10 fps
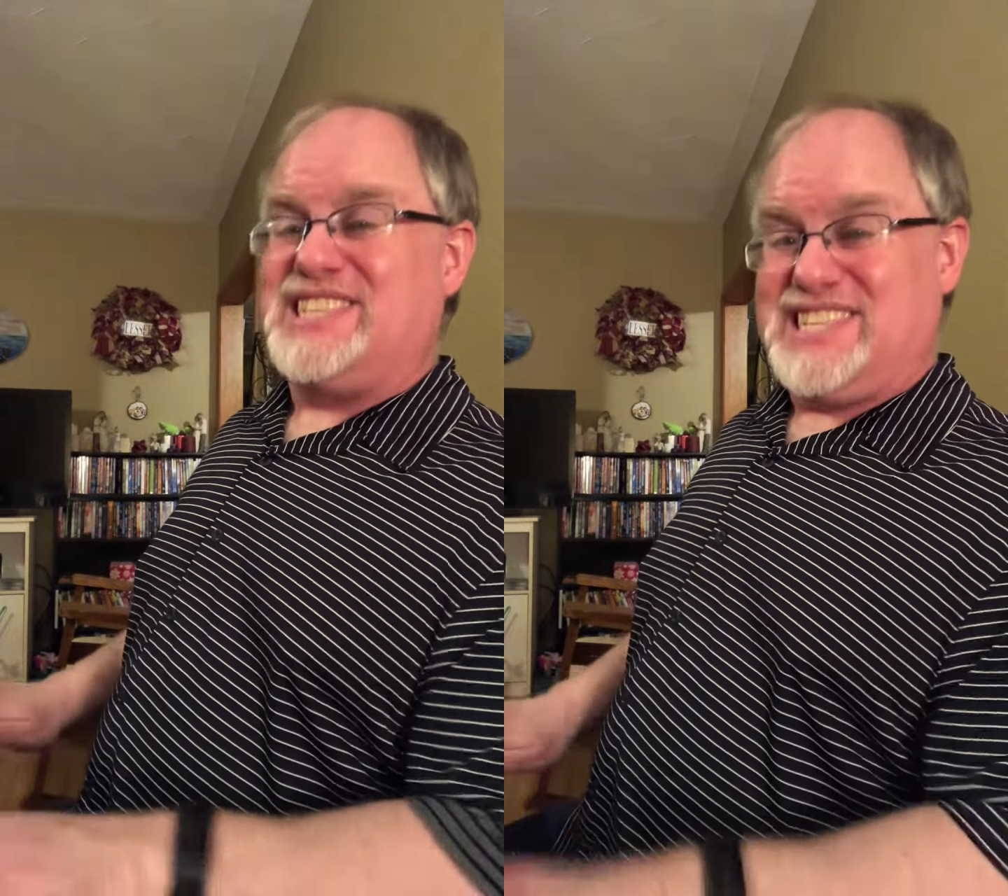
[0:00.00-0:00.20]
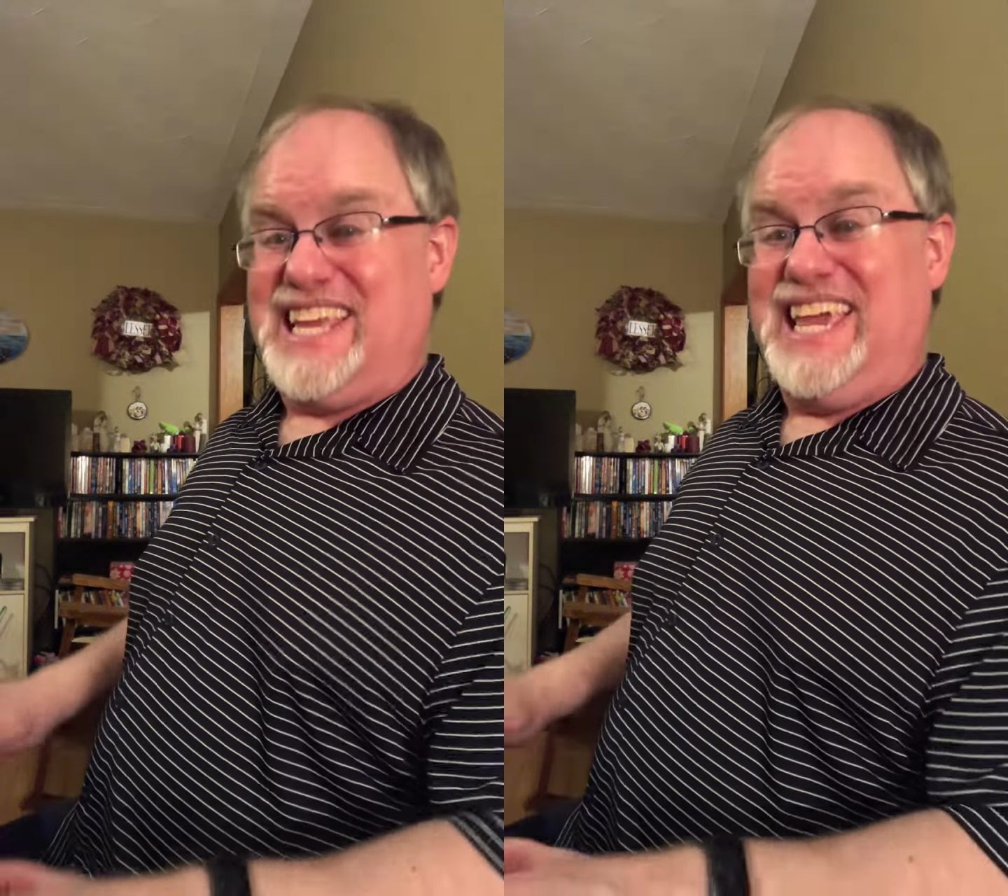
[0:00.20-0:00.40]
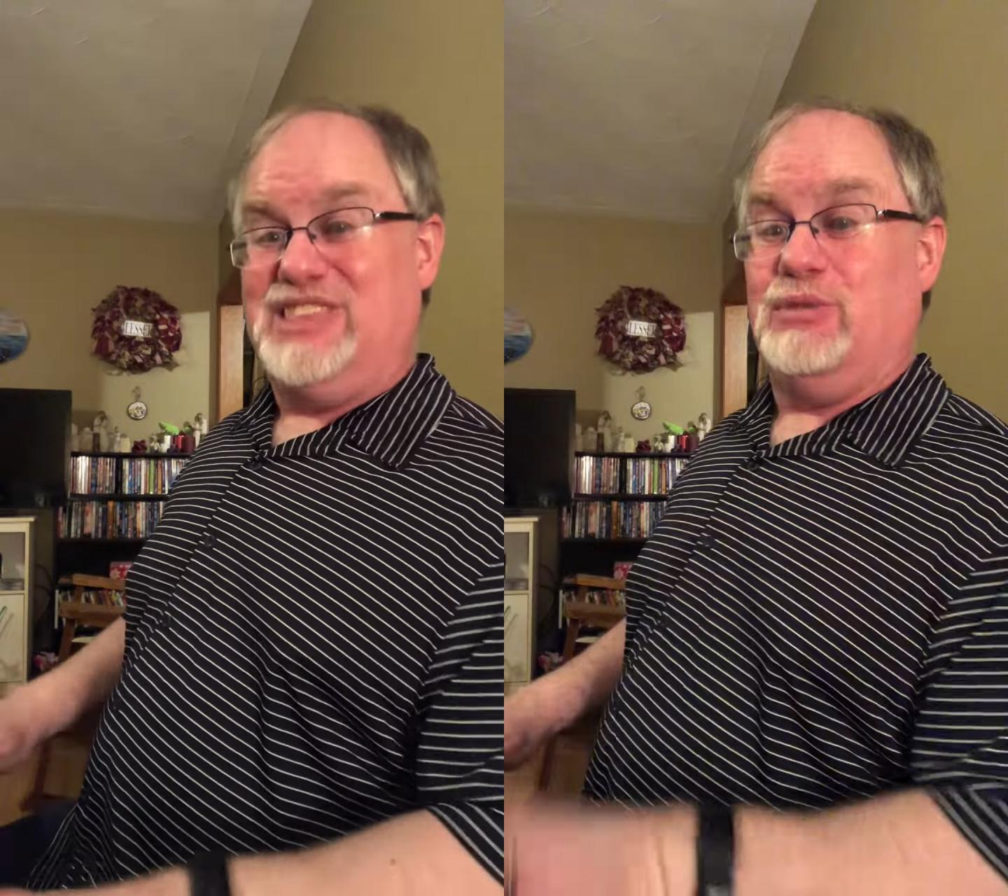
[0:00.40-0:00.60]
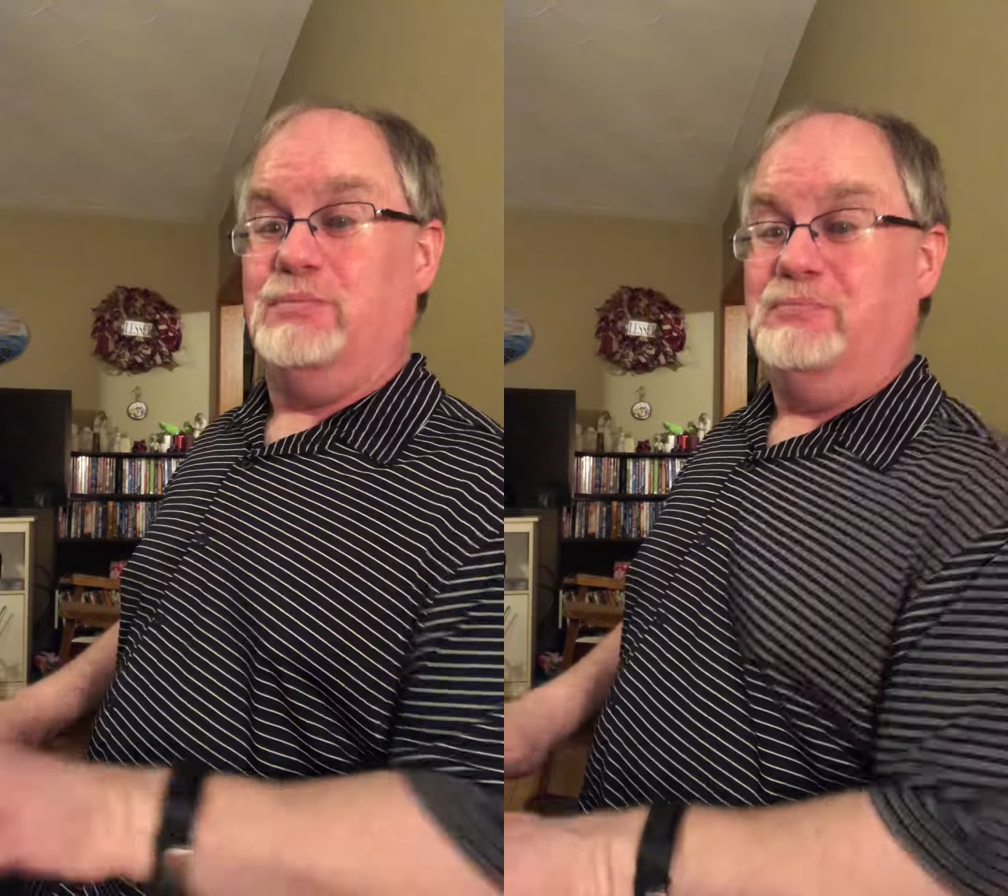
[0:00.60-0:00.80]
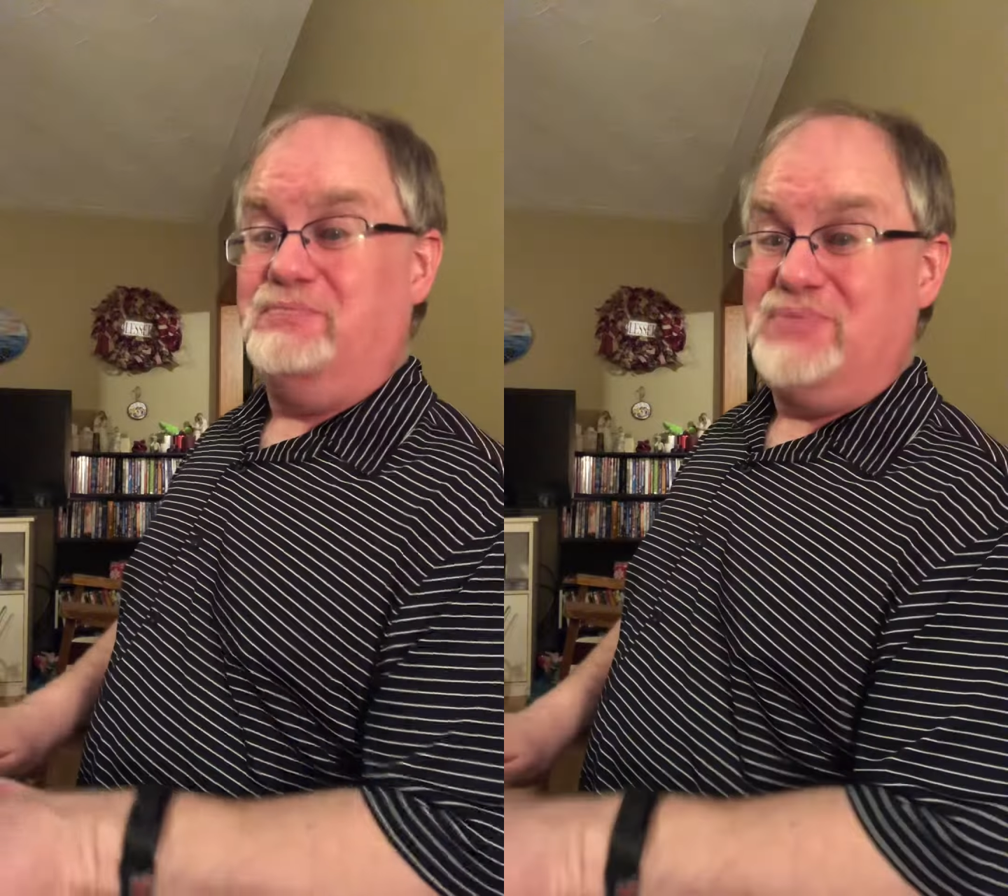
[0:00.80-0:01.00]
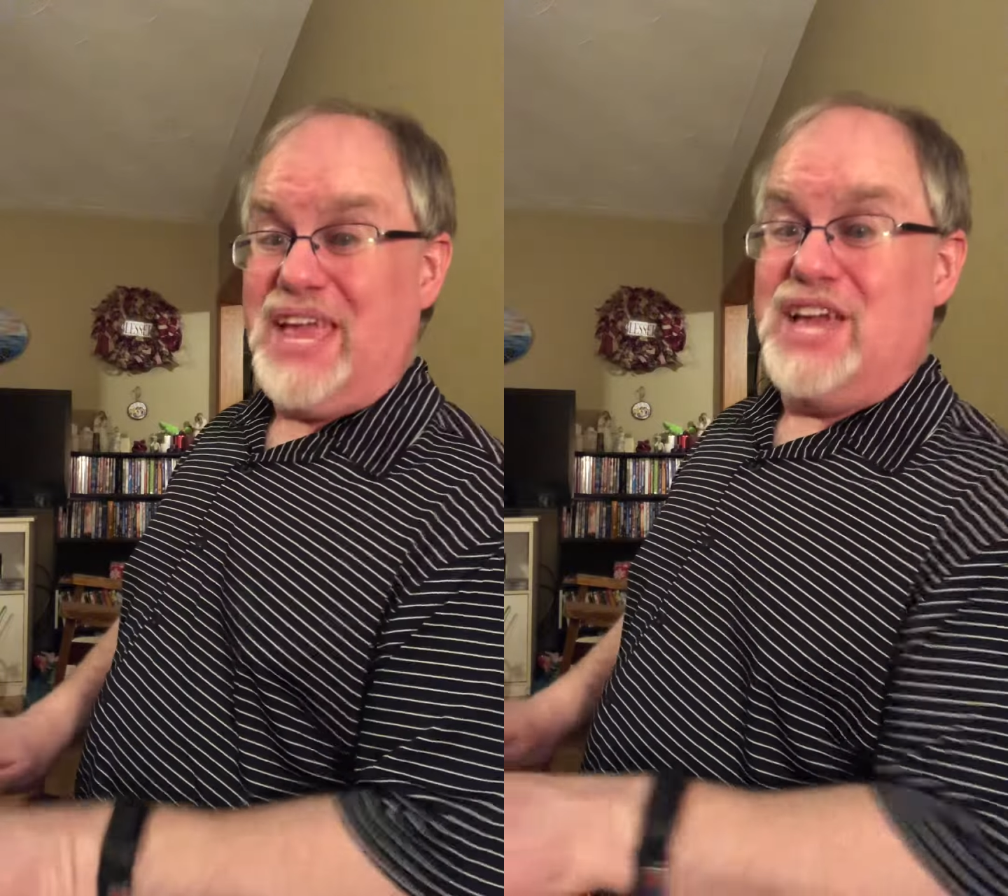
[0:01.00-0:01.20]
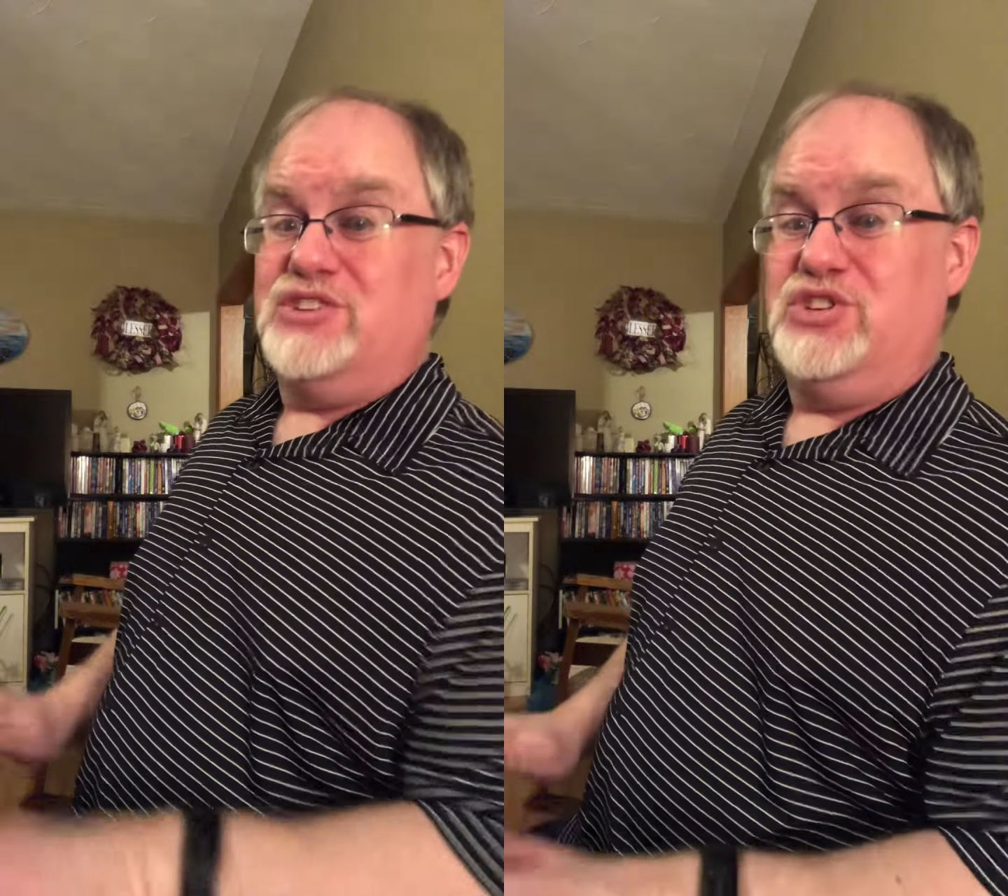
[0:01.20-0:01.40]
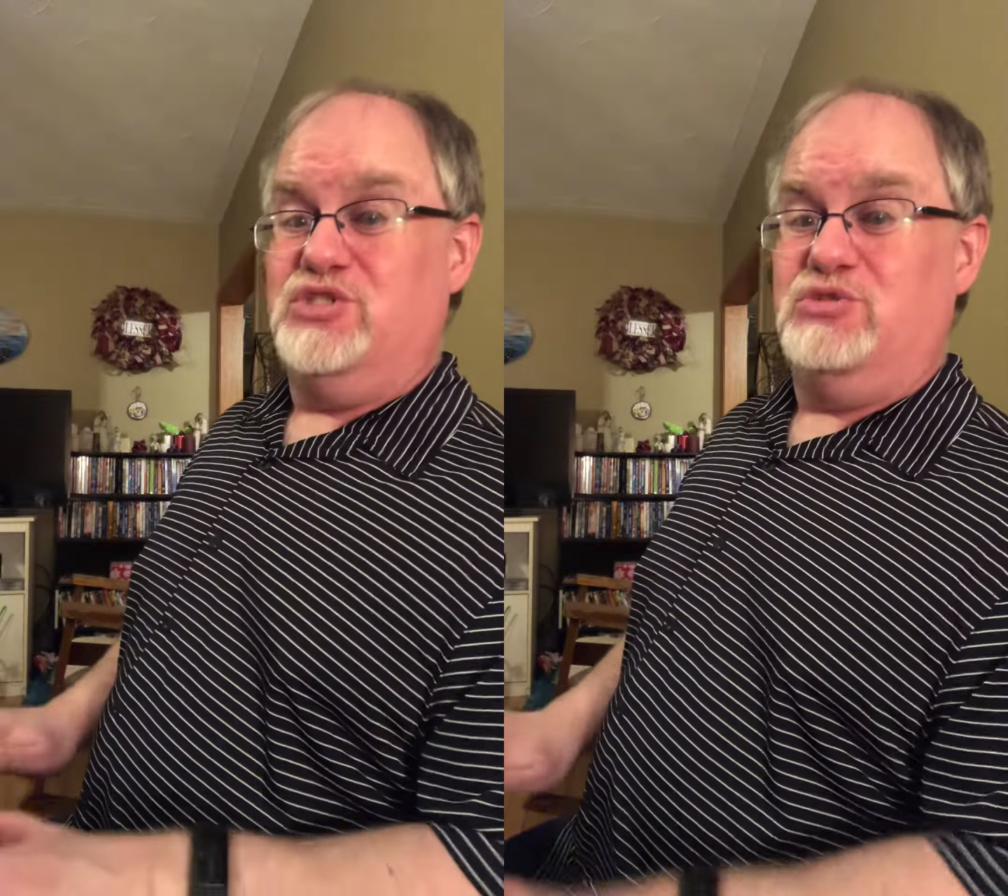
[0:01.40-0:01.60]
see them
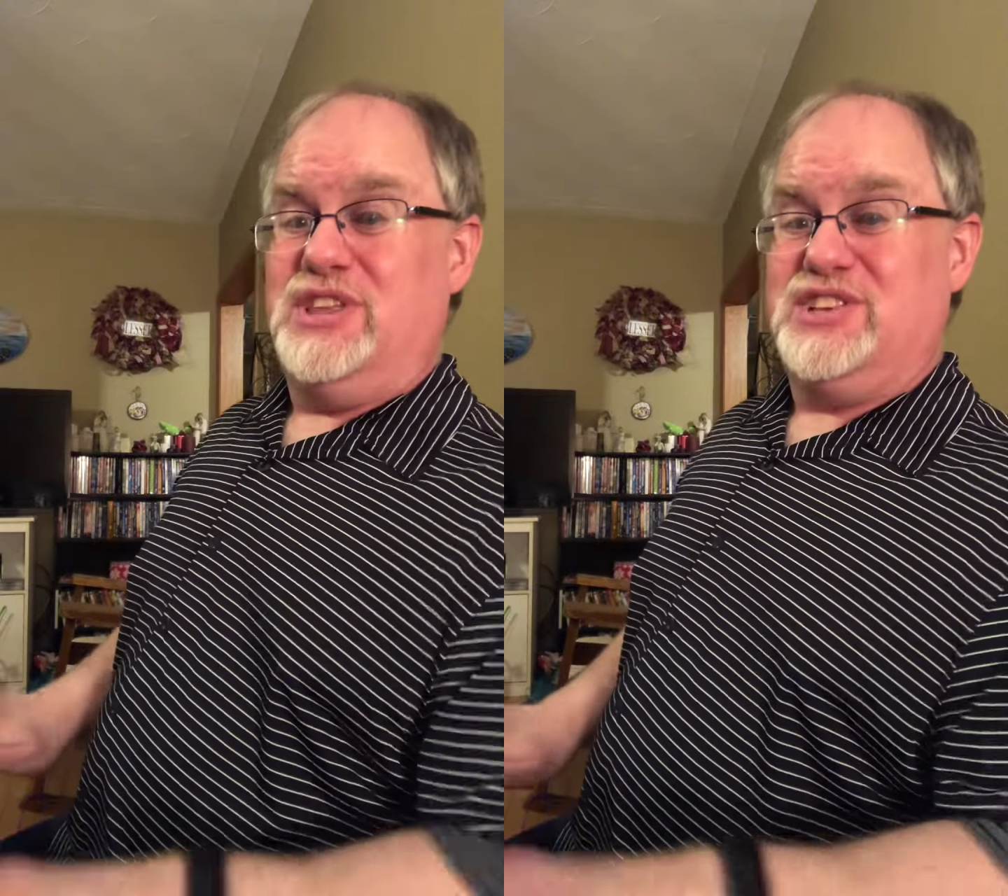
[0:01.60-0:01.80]
doing